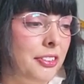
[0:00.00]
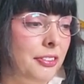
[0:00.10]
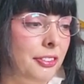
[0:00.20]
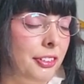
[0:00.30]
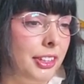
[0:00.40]

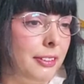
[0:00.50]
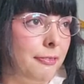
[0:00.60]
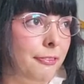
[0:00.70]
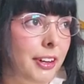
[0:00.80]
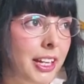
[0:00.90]
for the
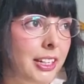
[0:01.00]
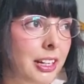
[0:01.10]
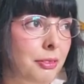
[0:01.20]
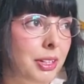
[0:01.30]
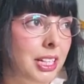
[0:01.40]

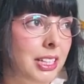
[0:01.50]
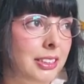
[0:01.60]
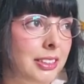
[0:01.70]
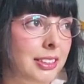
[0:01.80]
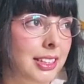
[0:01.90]
final one,
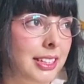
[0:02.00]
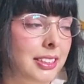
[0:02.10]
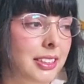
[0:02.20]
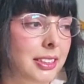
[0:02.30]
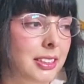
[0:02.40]

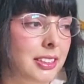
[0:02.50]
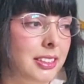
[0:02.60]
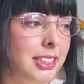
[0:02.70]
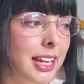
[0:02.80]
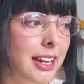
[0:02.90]
let's
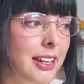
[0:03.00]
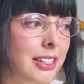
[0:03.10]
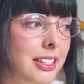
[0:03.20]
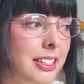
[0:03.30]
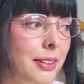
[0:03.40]

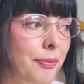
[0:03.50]
say